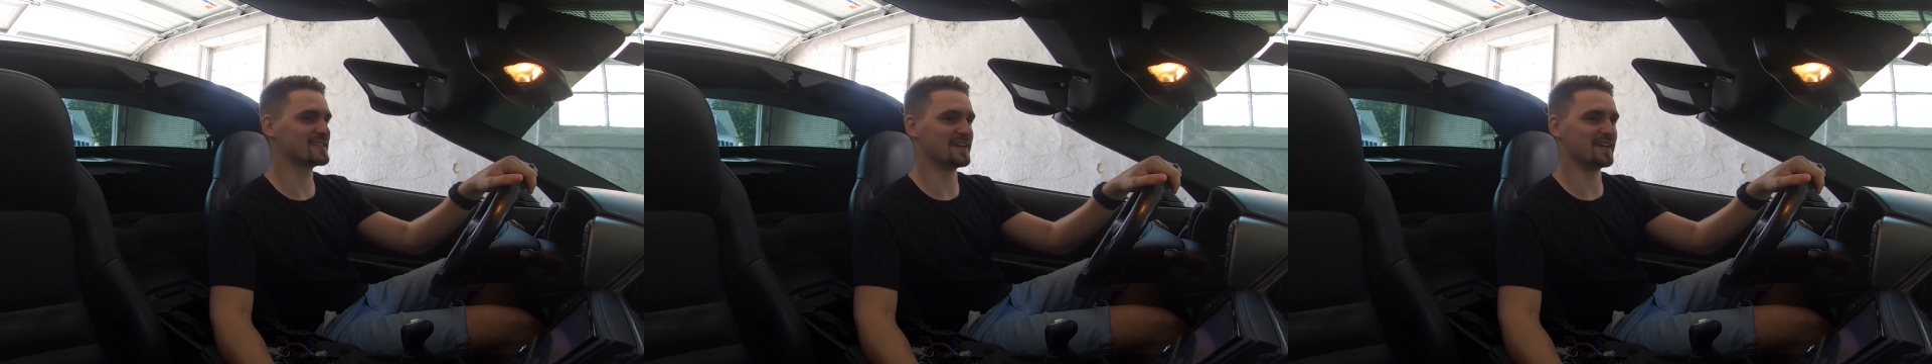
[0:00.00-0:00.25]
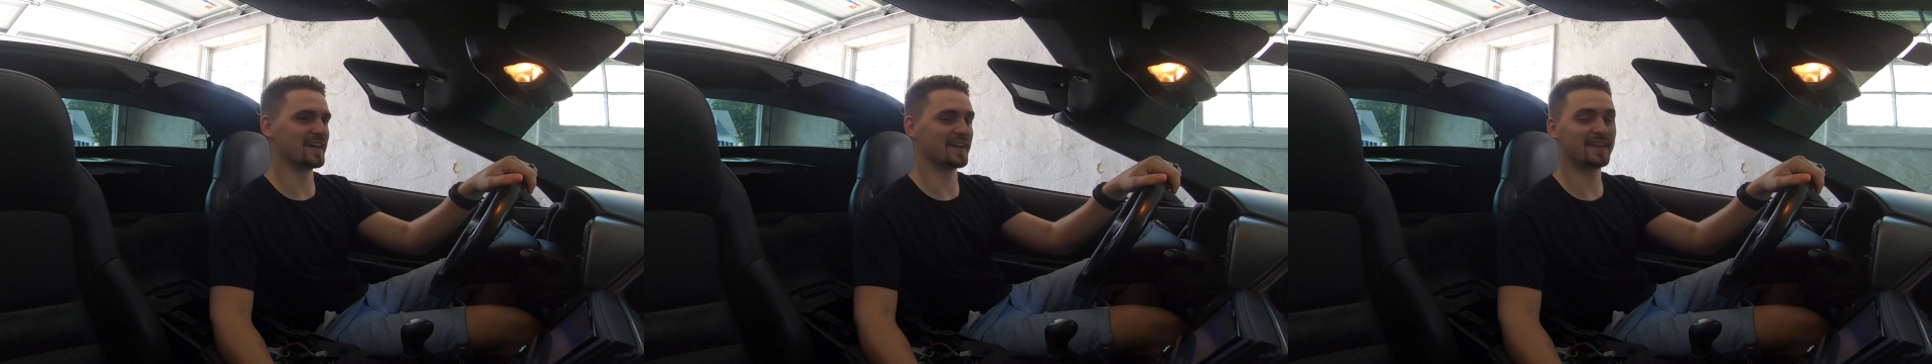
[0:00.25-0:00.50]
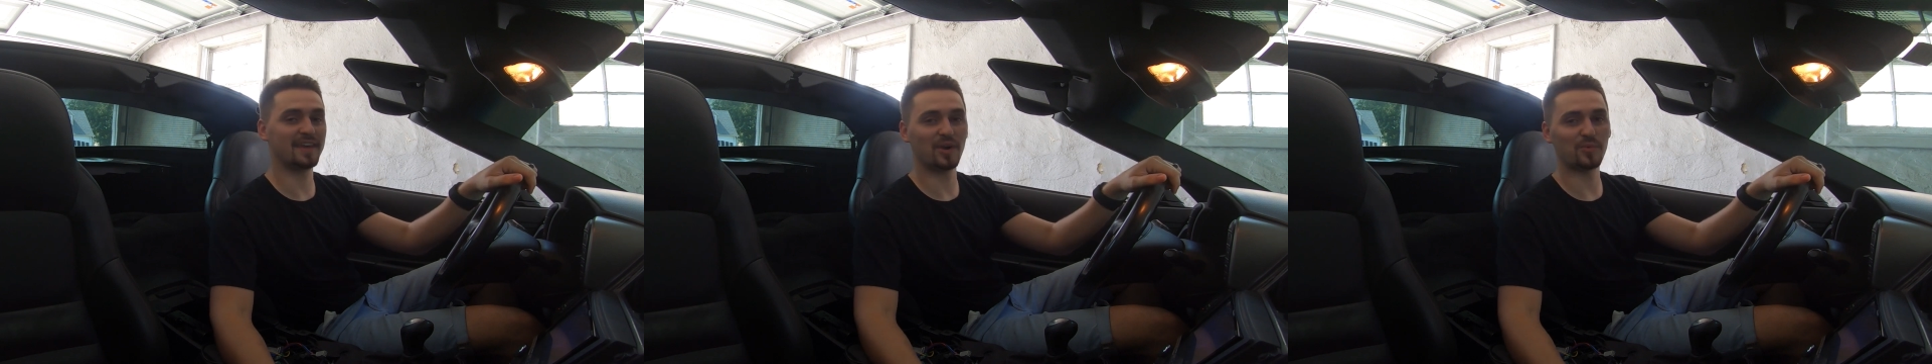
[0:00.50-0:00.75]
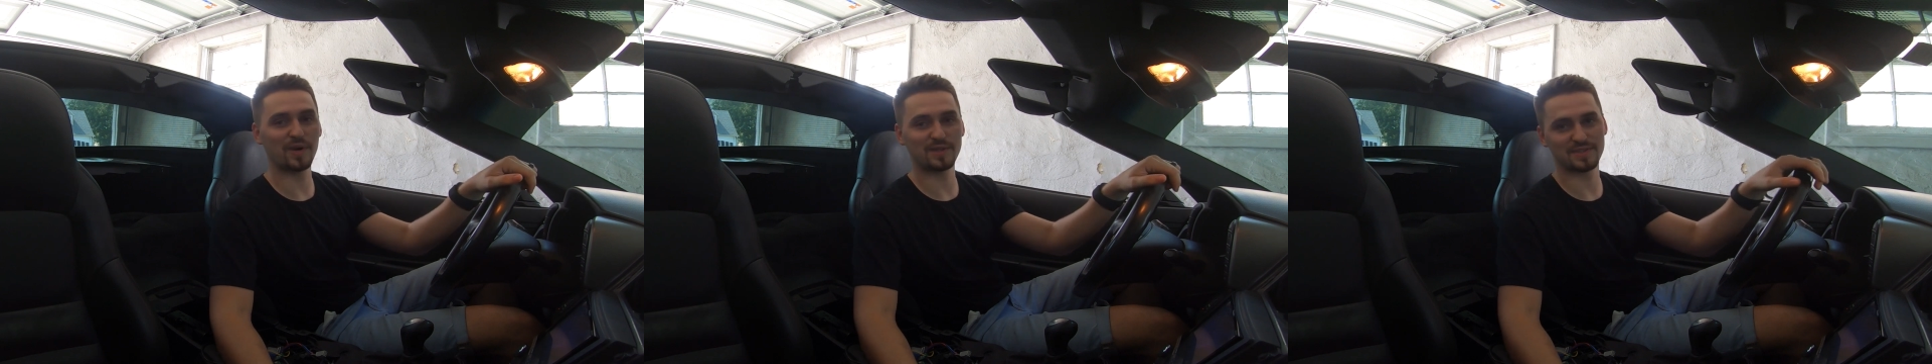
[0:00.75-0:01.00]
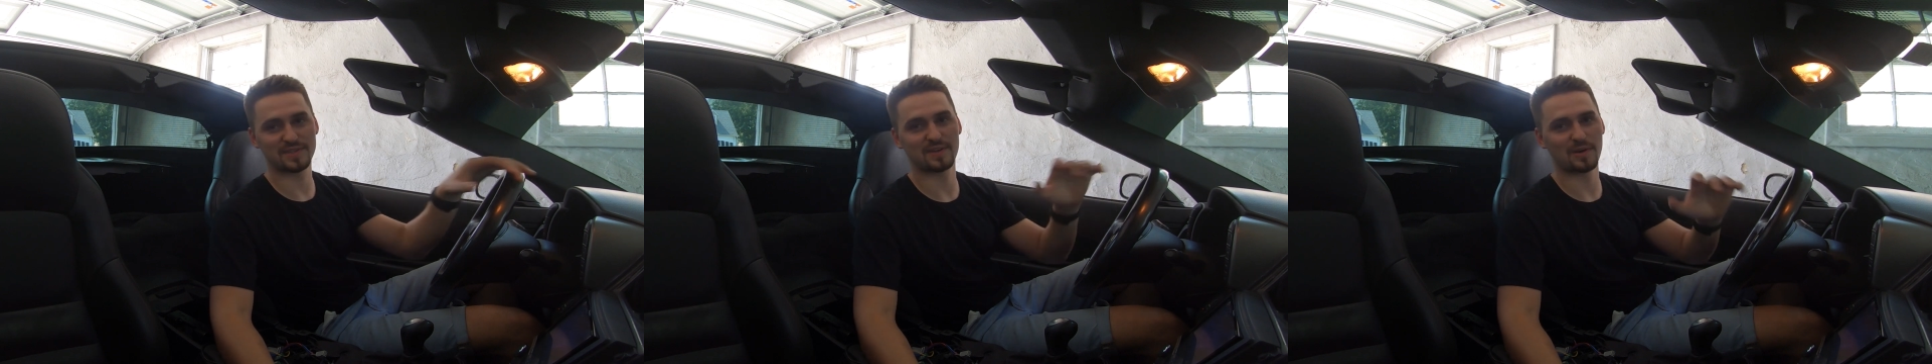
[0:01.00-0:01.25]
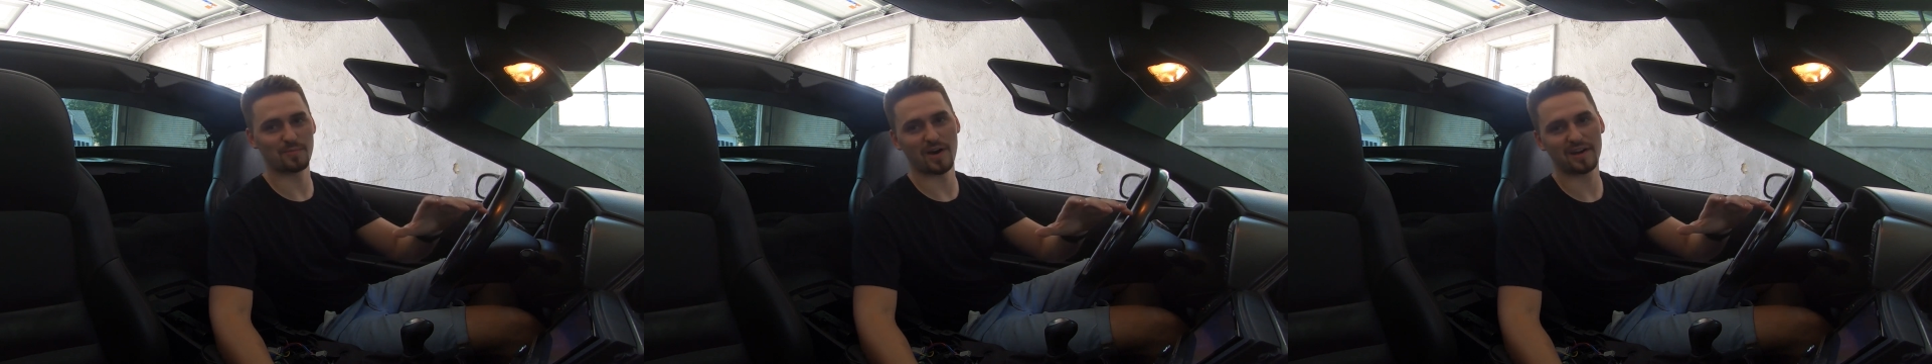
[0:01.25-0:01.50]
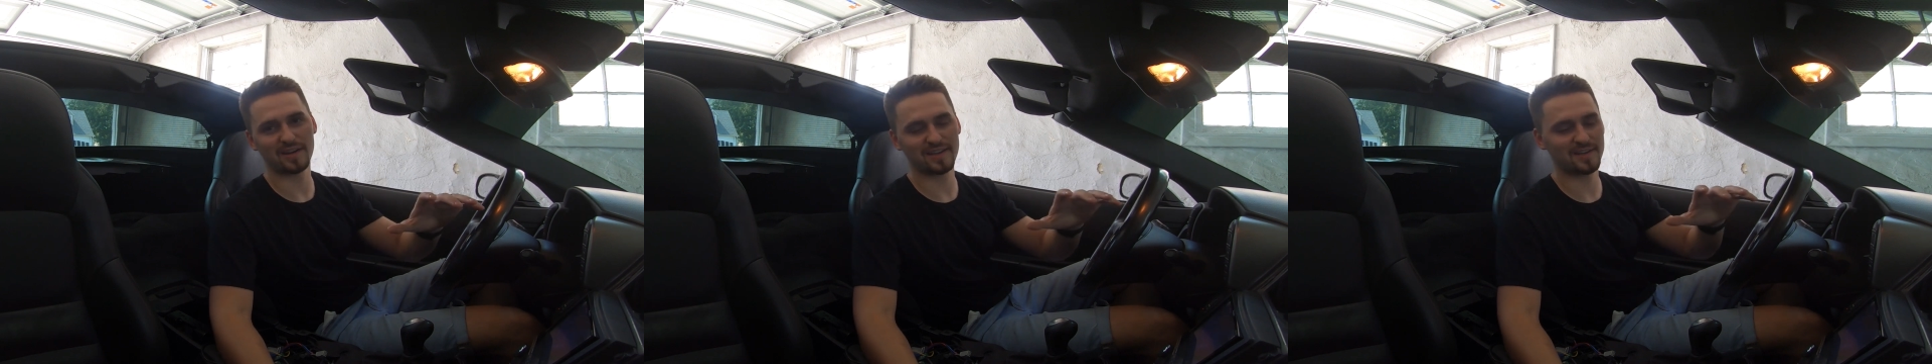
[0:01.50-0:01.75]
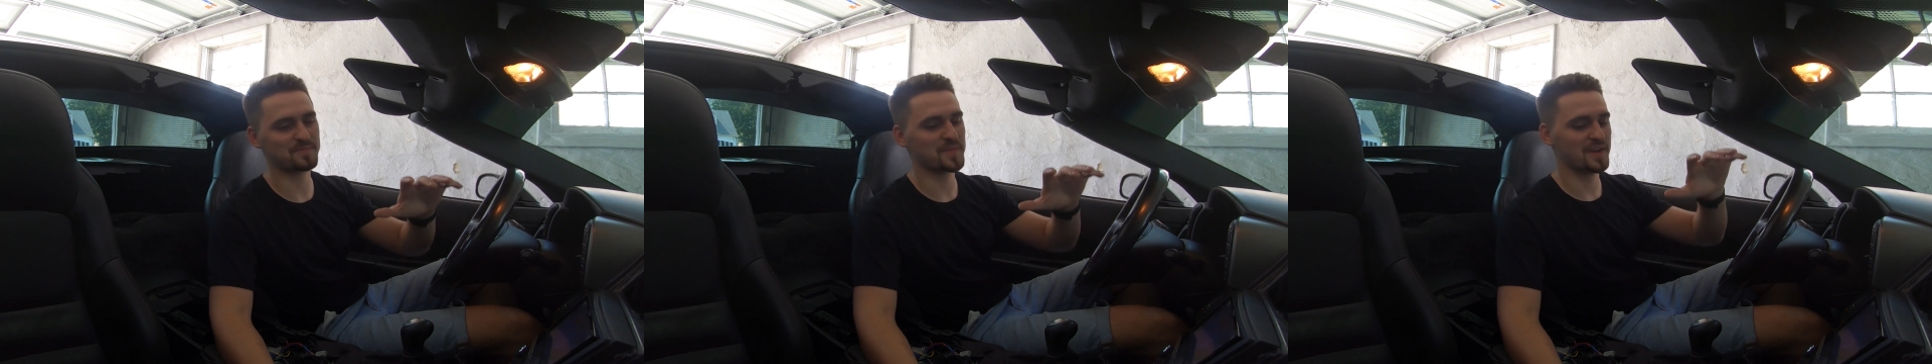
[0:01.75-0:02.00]
and I can't wait to start modding
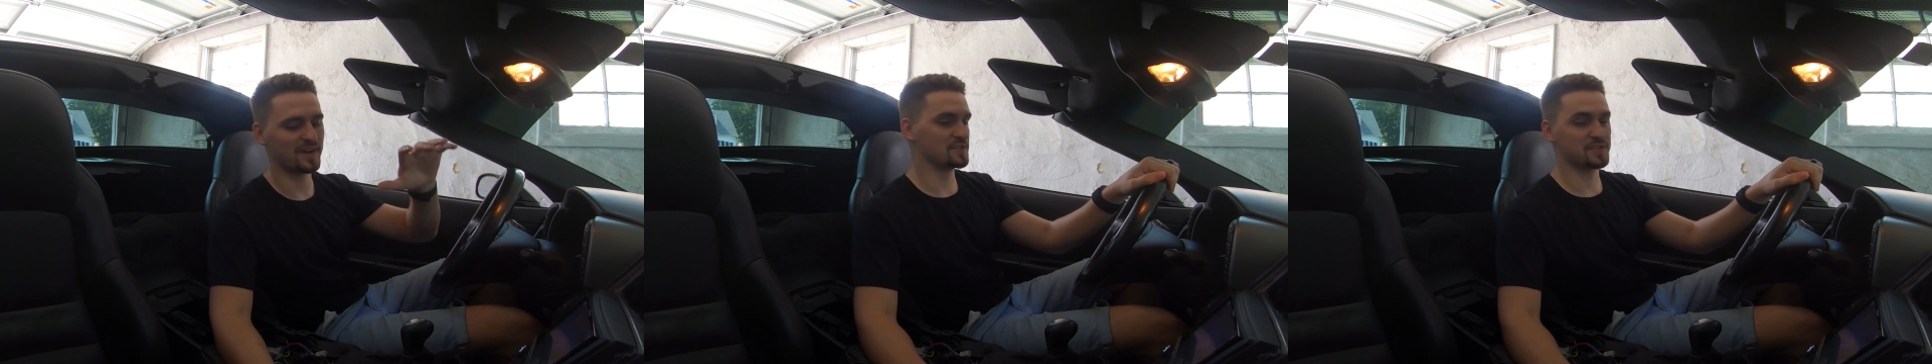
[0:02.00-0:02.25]
it.